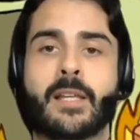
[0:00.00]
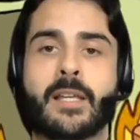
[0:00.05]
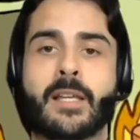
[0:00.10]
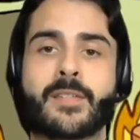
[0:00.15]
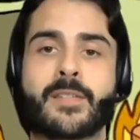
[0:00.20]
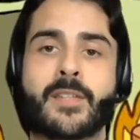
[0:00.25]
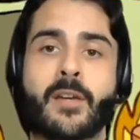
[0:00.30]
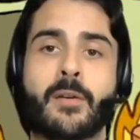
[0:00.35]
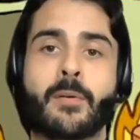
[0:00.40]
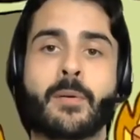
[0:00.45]

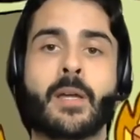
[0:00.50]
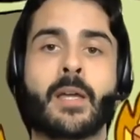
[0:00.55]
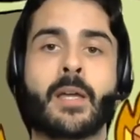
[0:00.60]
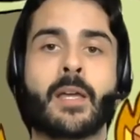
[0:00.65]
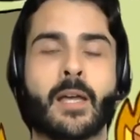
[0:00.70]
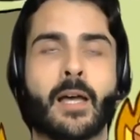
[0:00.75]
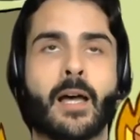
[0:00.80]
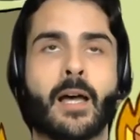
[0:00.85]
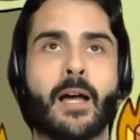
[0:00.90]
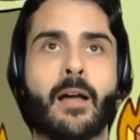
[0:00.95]
So
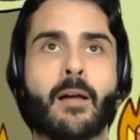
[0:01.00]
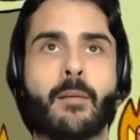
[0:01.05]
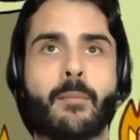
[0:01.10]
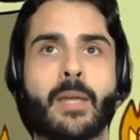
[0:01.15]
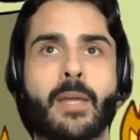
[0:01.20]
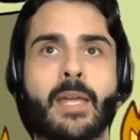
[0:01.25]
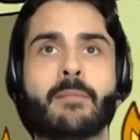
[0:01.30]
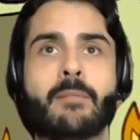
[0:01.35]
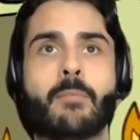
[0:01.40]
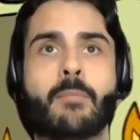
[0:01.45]

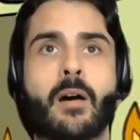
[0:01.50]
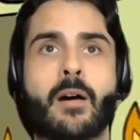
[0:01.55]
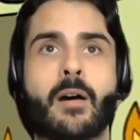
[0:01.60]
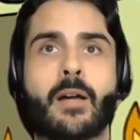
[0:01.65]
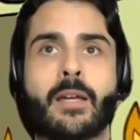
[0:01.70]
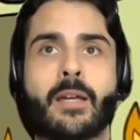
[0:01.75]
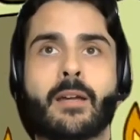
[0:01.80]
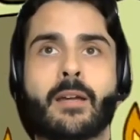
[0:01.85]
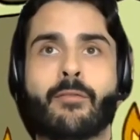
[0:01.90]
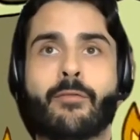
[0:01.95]
in
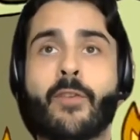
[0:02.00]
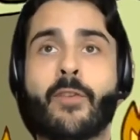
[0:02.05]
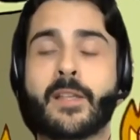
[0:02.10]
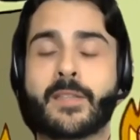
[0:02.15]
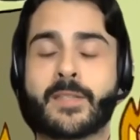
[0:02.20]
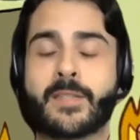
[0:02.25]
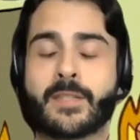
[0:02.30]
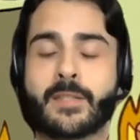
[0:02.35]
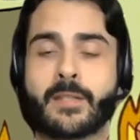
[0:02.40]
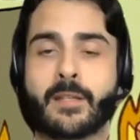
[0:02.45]
my
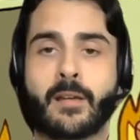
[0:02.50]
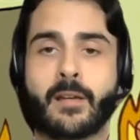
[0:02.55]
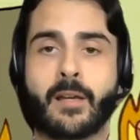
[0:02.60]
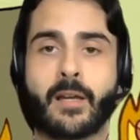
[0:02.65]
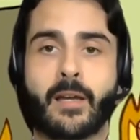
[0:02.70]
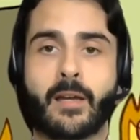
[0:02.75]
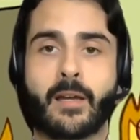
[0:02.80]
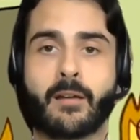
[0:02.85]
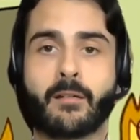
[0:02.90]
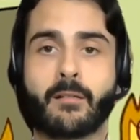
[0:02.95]
first
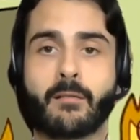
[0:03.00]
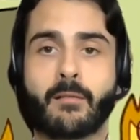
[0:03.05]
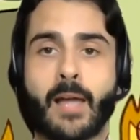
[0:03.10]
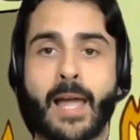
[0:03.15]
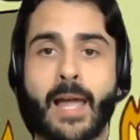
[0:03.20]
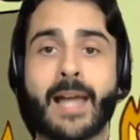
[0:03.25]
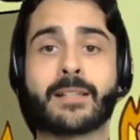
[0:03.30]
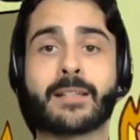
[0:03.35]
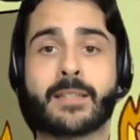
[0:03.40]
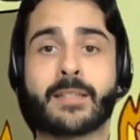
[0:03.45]

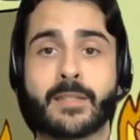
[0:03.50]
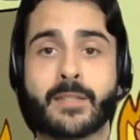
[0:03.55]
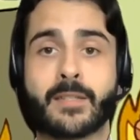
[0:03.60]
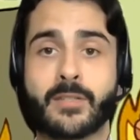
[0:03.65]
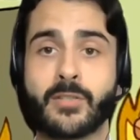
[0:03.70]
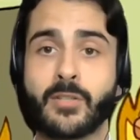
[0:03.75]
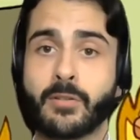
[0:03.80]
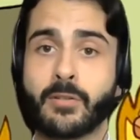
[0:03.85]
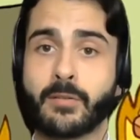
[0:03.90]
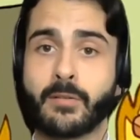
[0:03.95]
act as a
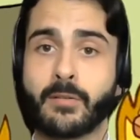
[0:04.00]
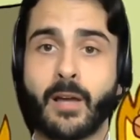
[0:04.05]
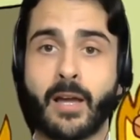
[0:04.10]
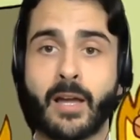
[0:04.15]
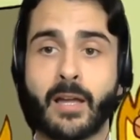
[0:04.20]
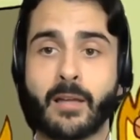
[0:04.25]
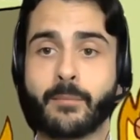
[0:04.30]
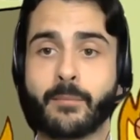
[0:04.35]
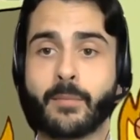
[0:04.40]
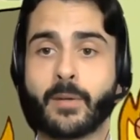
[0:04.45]
student,
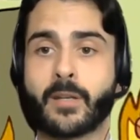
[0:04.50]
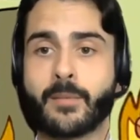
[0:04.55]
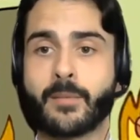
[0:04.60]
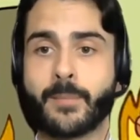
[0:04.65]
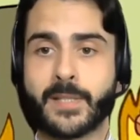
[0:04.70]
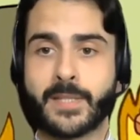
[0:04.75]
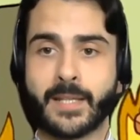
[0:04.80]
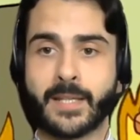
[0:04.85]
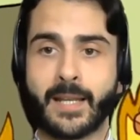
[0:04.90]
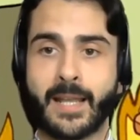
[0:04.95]
I'm
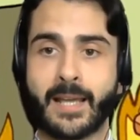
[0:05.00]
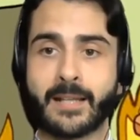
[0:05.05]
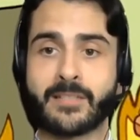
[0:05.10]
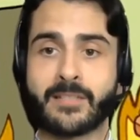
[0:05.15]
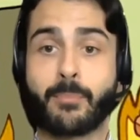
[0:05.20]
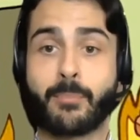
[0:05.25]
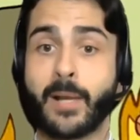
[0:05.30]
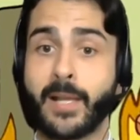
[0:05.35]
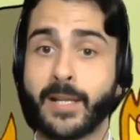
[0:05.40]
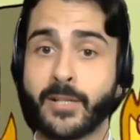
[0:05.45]
committing an act
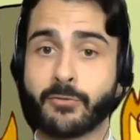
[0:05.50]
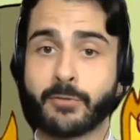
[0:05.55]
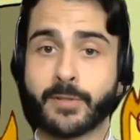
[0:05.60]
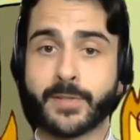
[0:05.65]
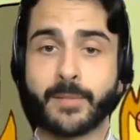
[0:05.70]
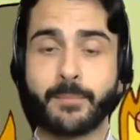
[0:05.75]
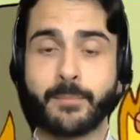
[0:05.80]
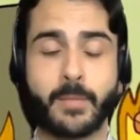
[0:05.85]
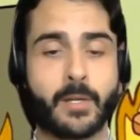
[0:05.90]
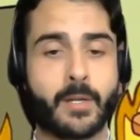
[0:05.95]
of
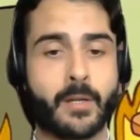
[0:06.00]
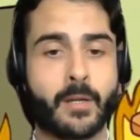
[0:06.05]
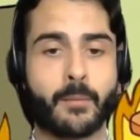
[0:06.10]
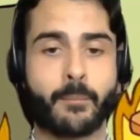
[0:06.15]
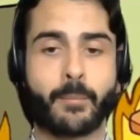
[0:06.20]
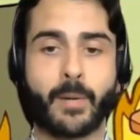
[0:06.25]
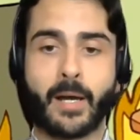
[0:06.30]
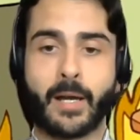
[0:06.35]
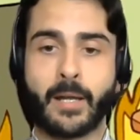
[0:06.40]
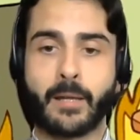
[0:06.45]
plagiarism
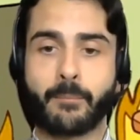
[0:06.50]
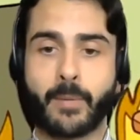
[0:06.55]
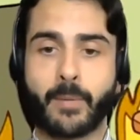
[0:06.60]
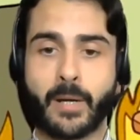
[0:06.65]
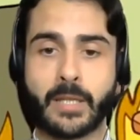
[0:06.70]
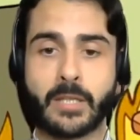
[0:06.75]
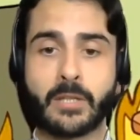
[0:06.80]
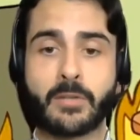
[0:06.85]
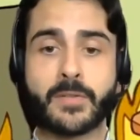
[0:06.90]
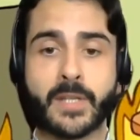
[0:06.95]
by
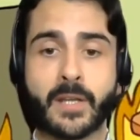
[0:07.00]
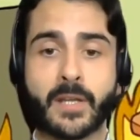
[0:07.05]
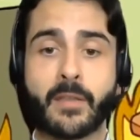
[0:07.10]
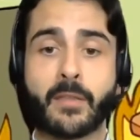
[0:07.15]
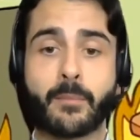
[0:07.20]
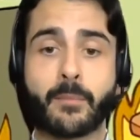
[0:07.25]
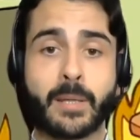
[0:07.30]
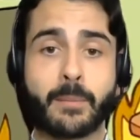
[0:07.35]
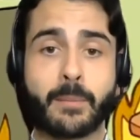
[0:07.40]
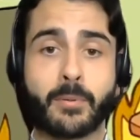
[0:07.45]
using
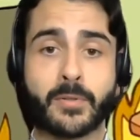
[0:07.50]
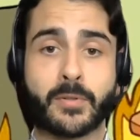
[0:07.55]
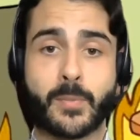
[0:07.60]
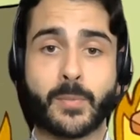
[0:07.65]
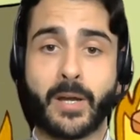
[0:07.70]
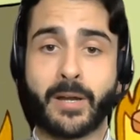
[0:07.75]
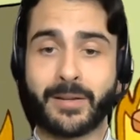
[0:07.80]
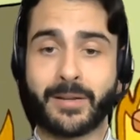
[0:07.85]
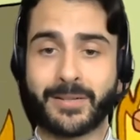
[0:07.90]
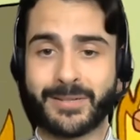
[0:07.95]
other people's
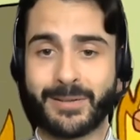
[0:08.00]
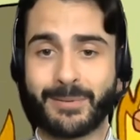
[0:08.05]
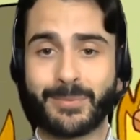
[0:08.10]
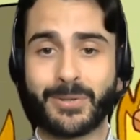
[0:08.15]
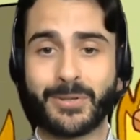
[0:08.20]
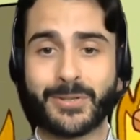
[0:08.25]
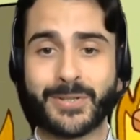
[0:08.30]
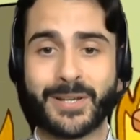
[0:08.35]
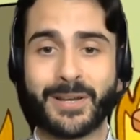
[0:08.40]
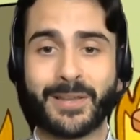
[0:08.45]
work. So I'm
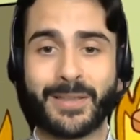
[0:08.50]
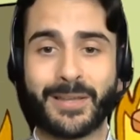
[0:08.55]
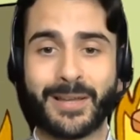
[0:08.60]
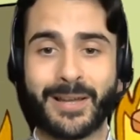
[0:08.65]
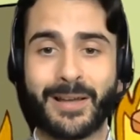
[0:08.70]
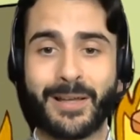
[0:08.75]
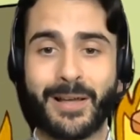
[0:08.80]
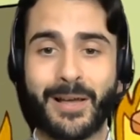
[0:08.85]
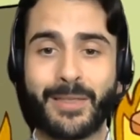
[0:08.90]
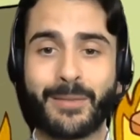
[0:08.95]
using
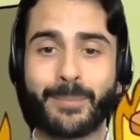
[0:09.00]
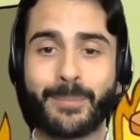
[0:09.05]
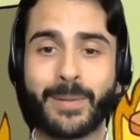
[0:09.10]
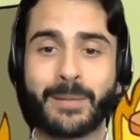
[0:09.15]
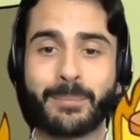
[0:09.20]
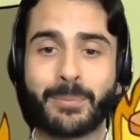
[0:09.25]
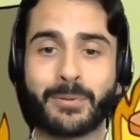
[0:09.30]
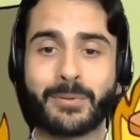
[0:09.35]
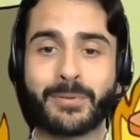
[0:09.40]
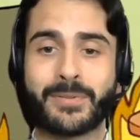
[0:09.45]
other
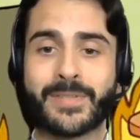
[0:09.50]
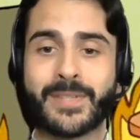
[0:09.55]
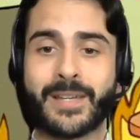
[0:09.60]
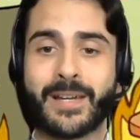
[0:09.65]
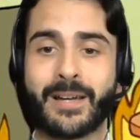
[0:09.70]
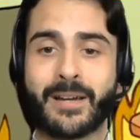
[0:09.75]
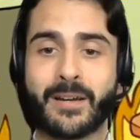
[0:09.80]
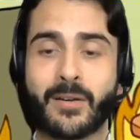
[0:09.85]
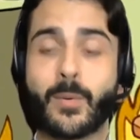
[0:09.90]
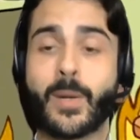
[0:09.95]
people's
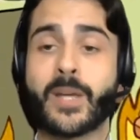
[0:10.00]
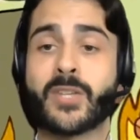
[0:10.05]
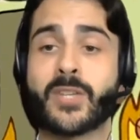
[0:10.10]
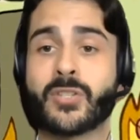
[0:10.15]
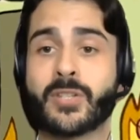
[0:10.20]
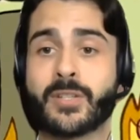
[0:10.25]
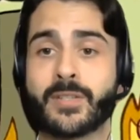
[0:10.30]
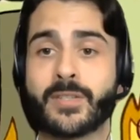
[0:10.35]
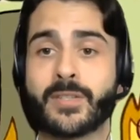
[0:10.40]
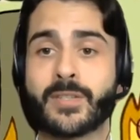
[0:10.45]

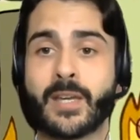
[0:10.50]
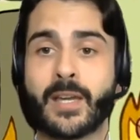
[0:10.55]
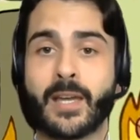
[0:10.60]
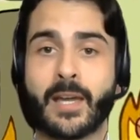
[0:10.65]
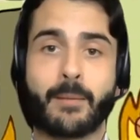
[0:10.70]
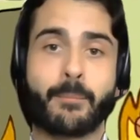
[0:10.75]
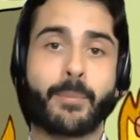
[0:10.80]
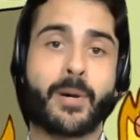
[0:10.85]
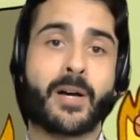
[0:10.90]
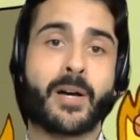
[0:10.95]
questions
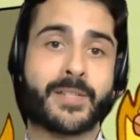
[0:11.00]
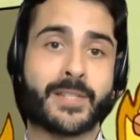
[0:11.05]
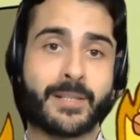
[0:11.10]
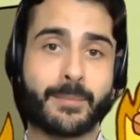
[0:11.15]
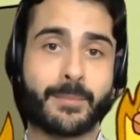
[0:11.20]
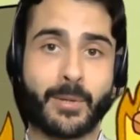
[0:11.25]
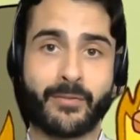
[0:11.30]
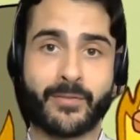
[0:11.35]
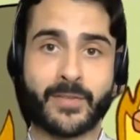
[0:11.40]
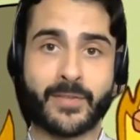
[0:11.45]
and passing
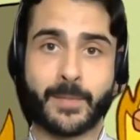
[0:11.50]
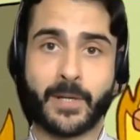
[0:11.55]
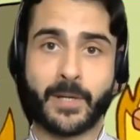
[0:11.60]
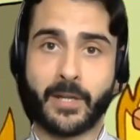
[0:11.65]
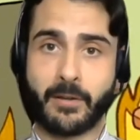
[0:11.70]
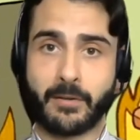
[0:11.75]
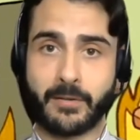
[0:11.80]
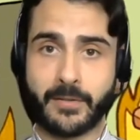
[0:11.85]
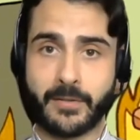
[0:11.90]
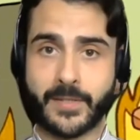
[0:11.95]
them off as
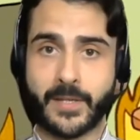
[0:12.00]
my own.